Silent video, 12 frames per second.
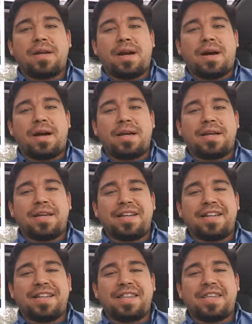
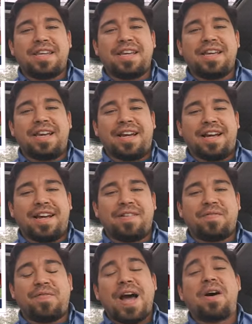
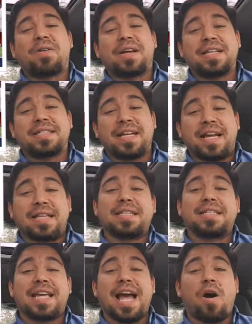the Falcons against
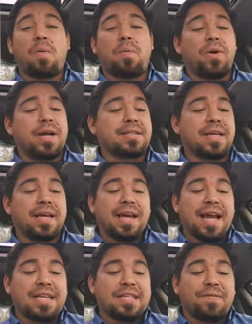his Cowboys,
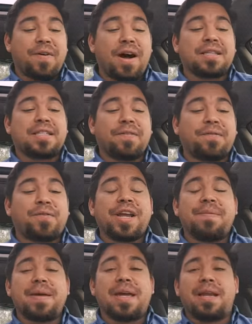and Devontae
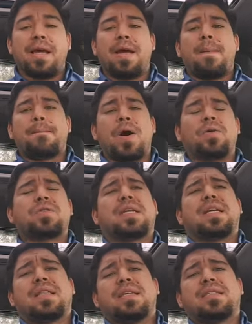Freeman
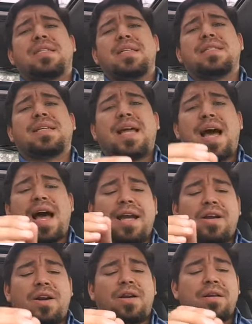posting the season
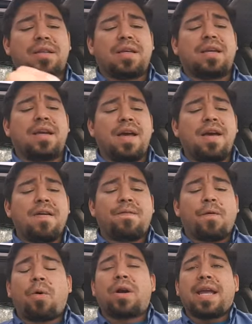high currently
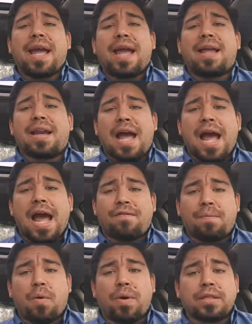
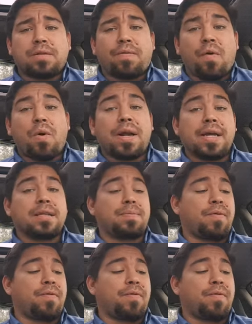48.5 points for his